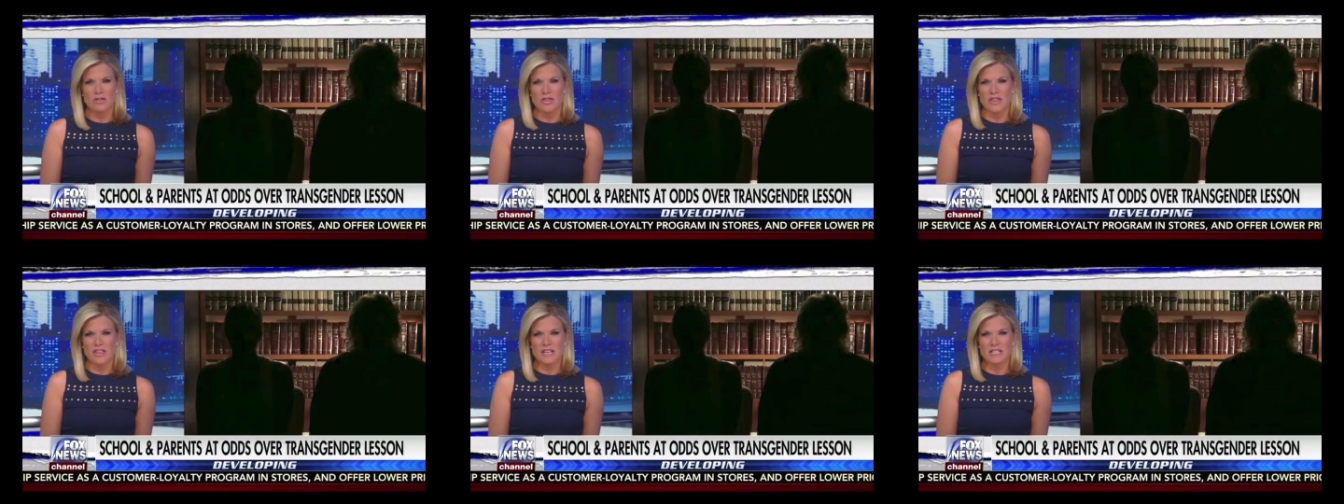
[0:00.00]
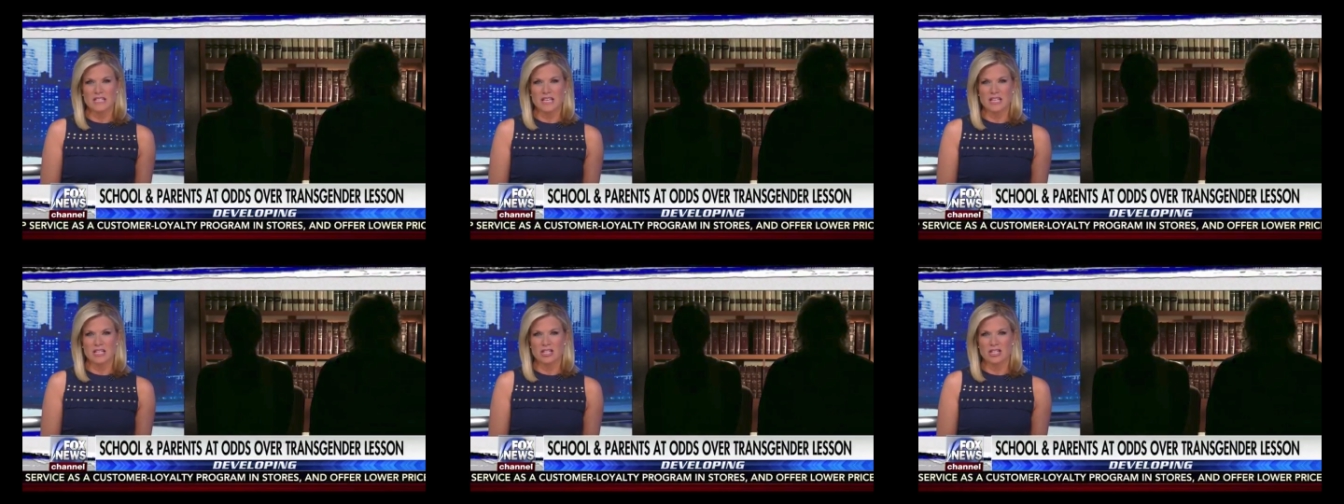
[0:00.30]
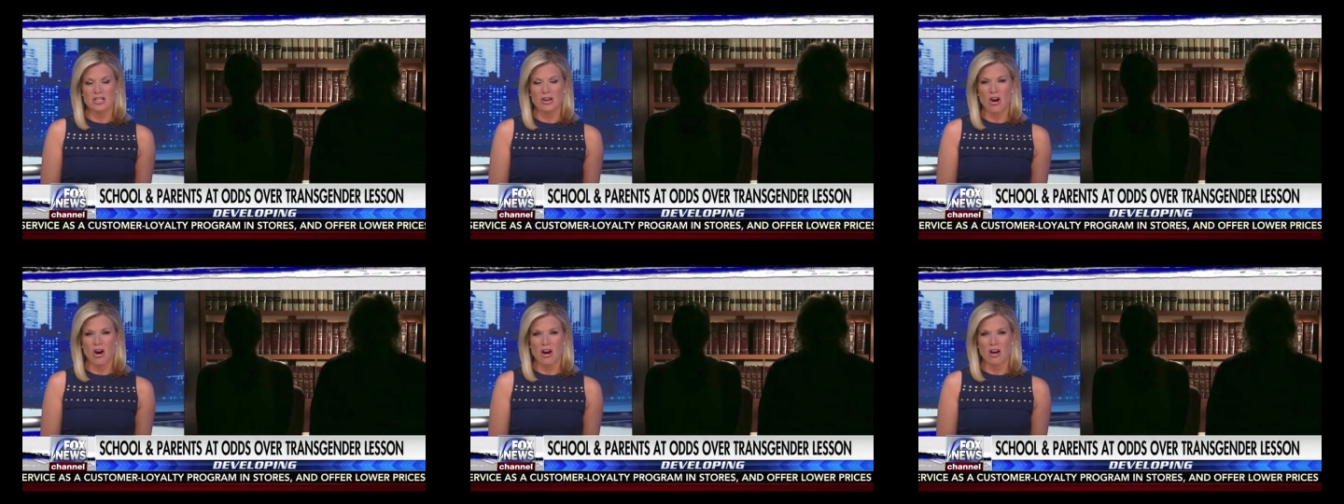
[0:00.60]
this has
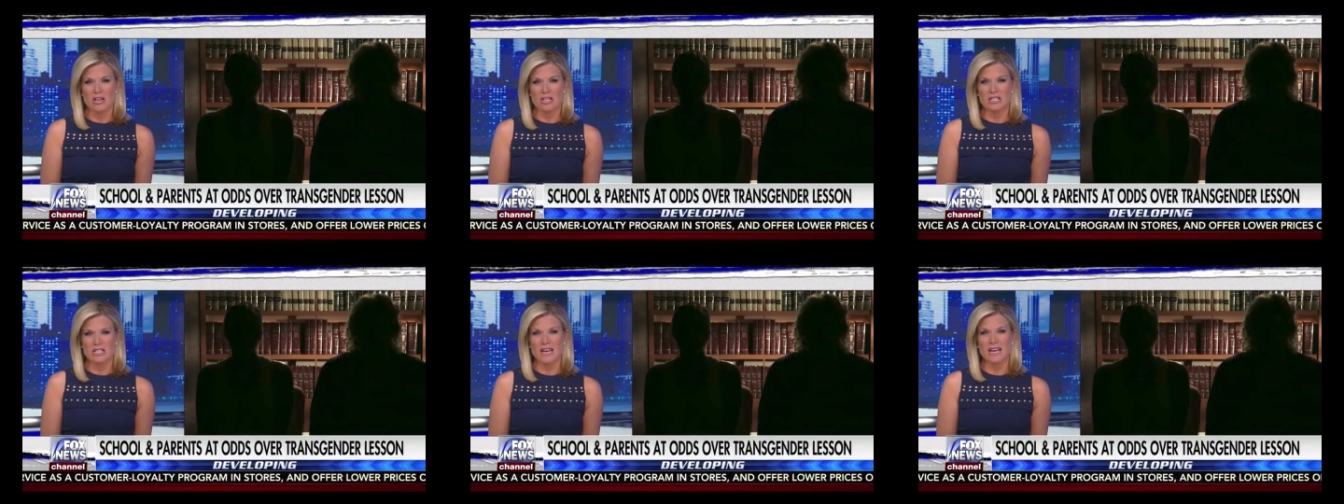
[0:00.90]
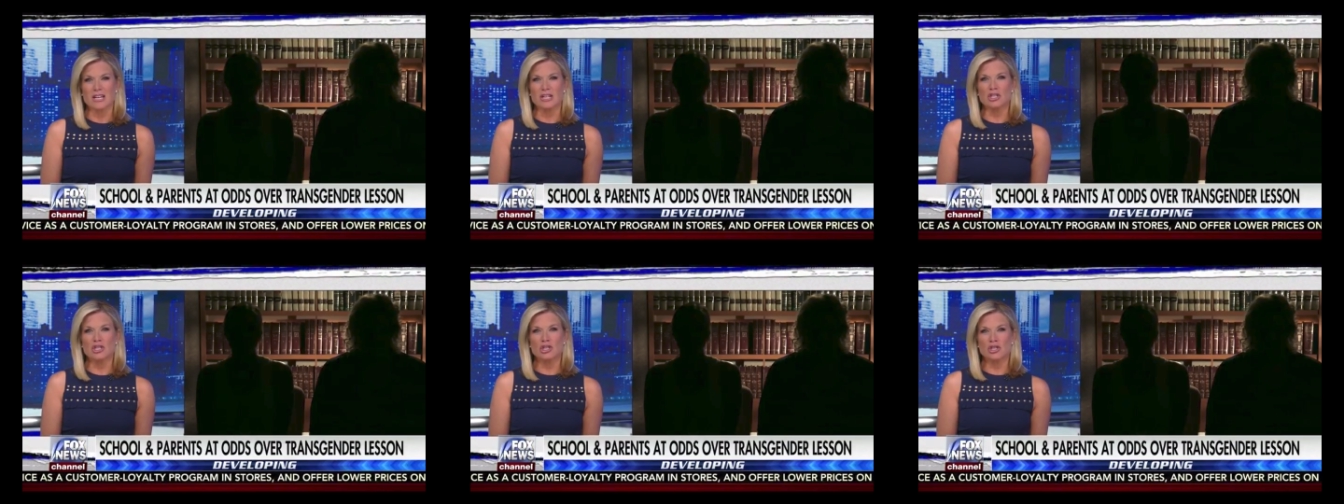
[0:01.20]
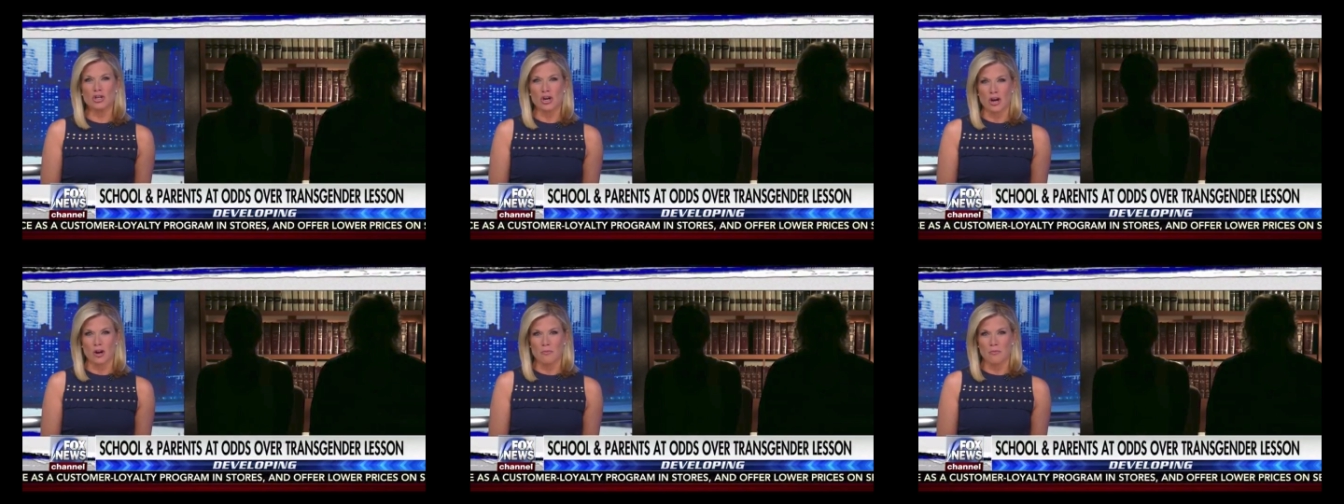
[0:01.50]
caused a
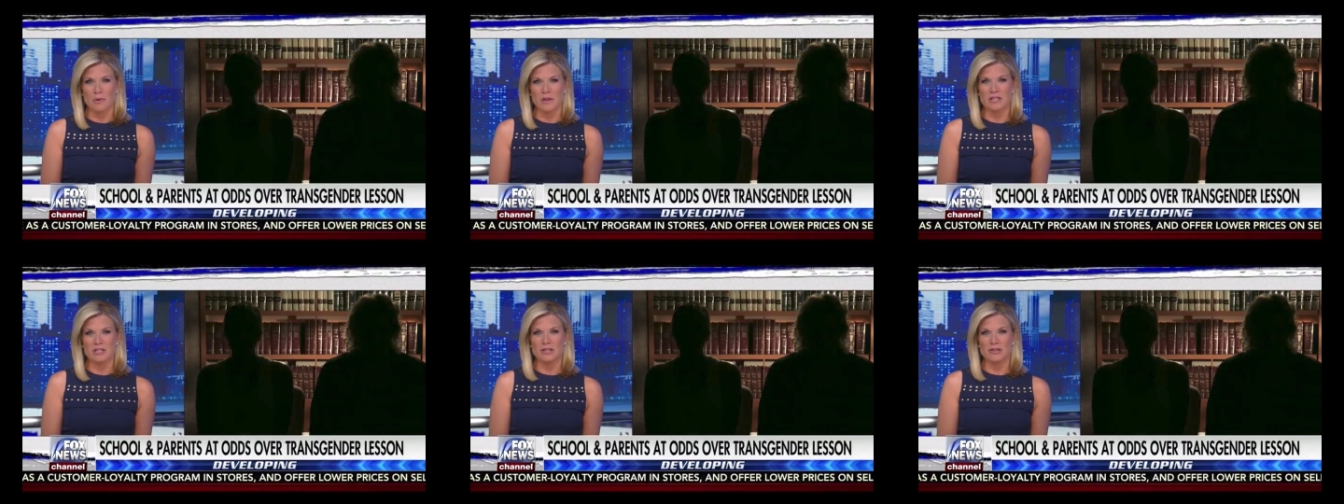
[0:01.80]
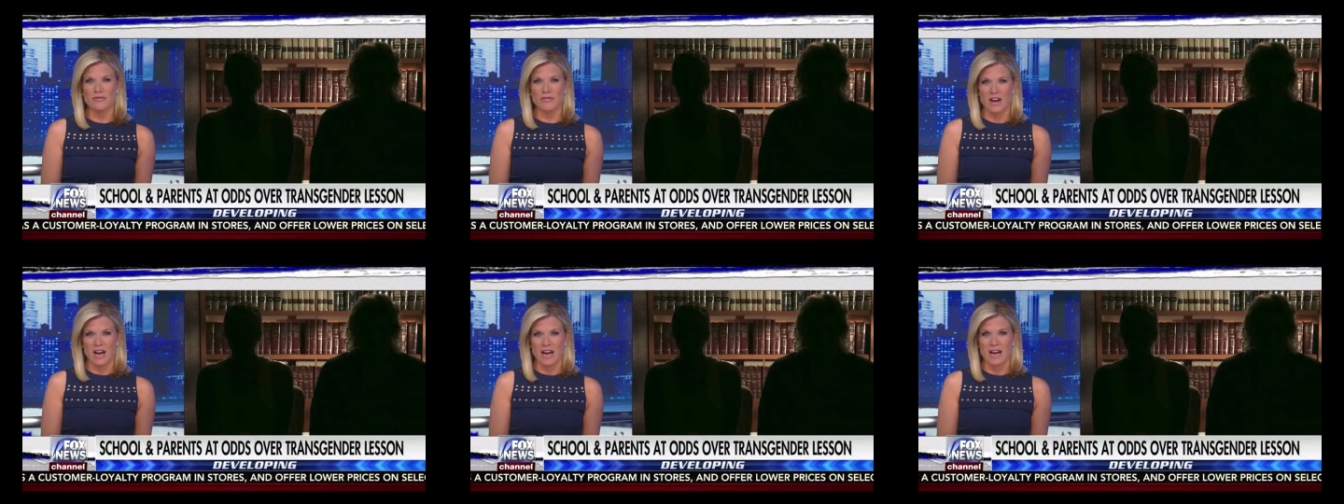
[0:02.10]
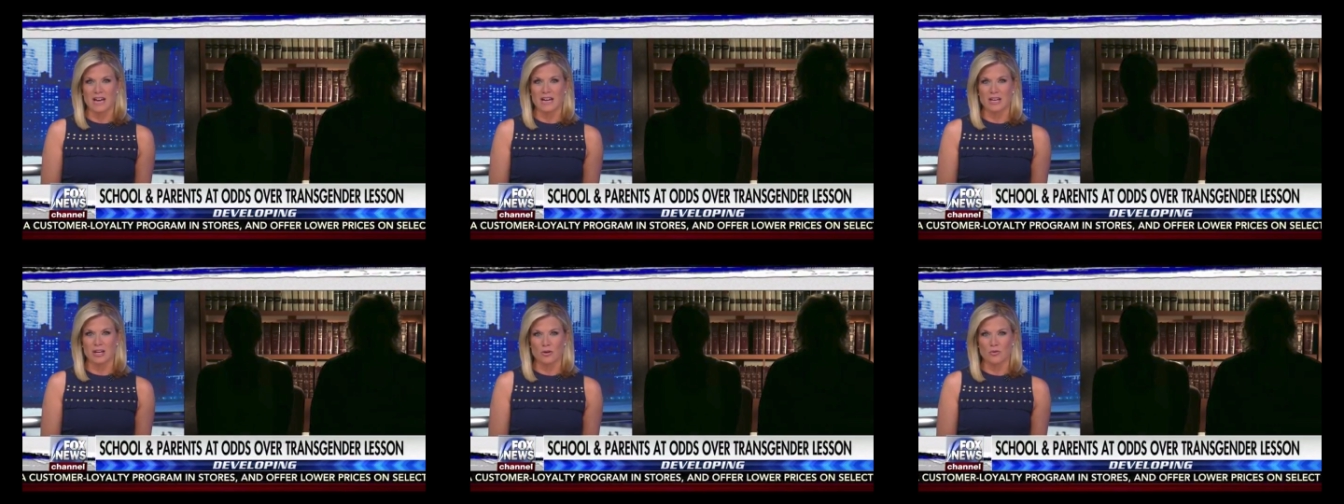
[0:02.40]
sharp
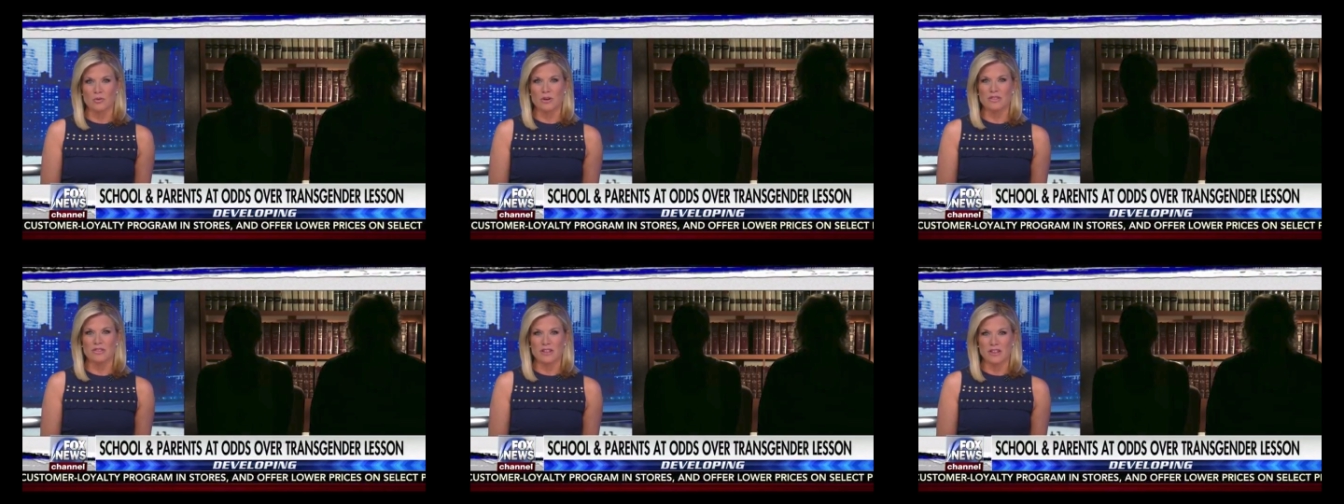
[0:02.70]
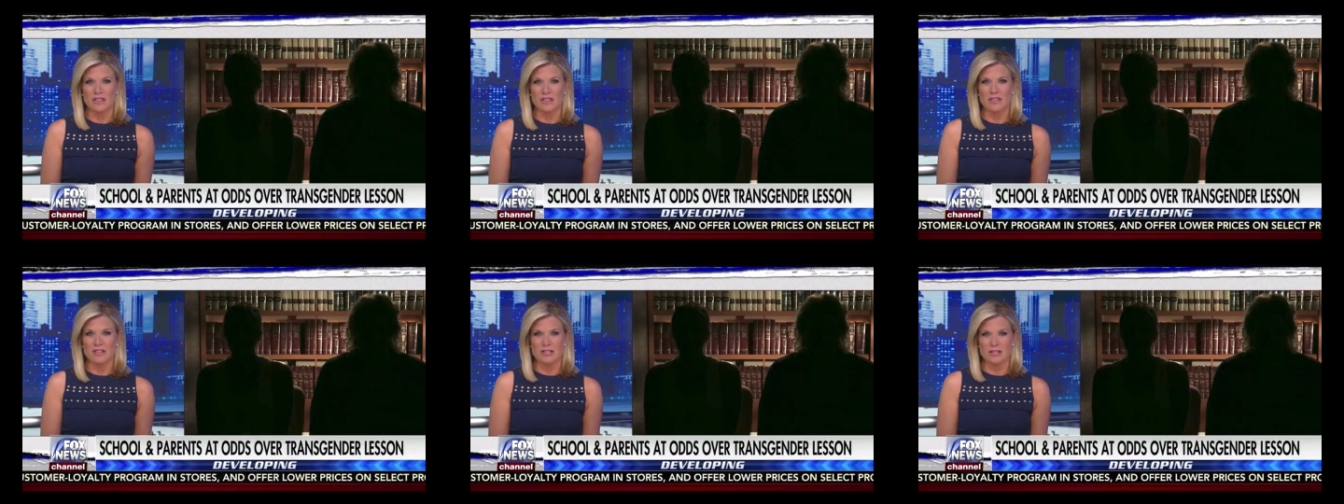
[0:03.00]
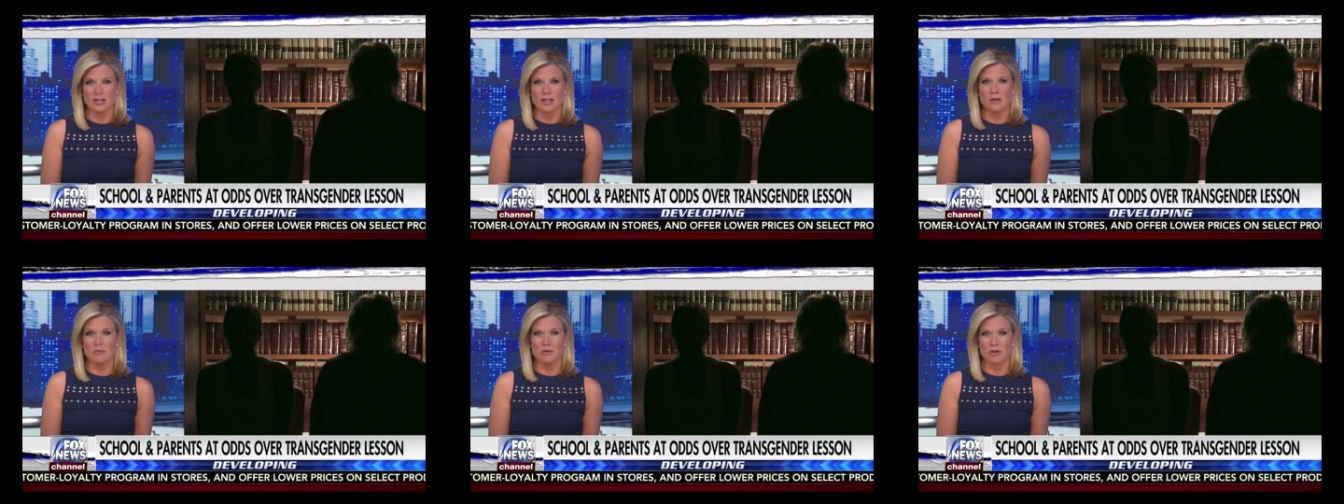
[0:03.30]
divide within
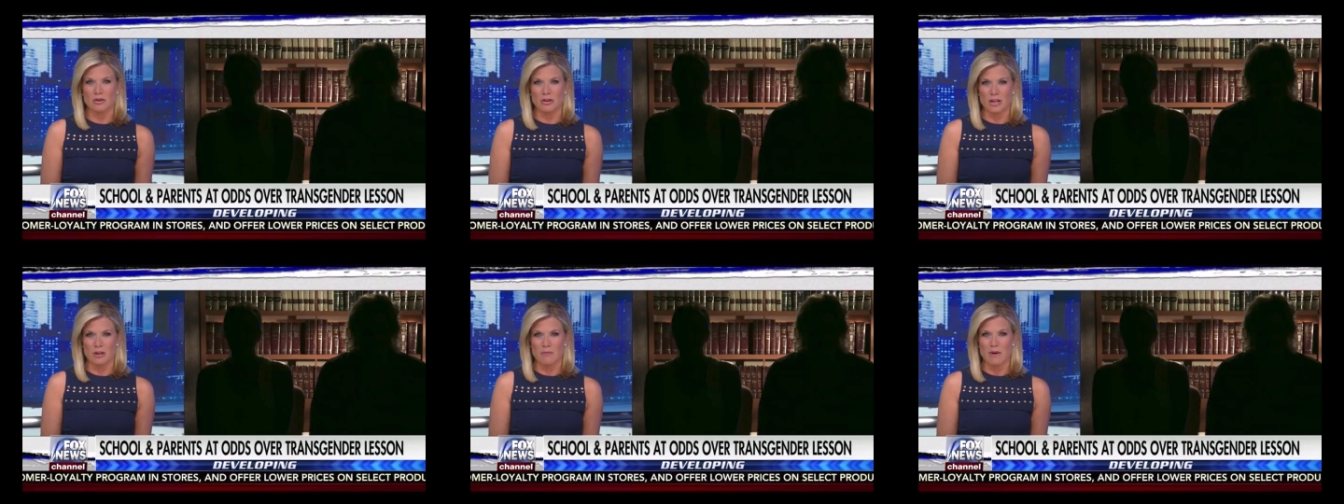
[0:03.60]
this community.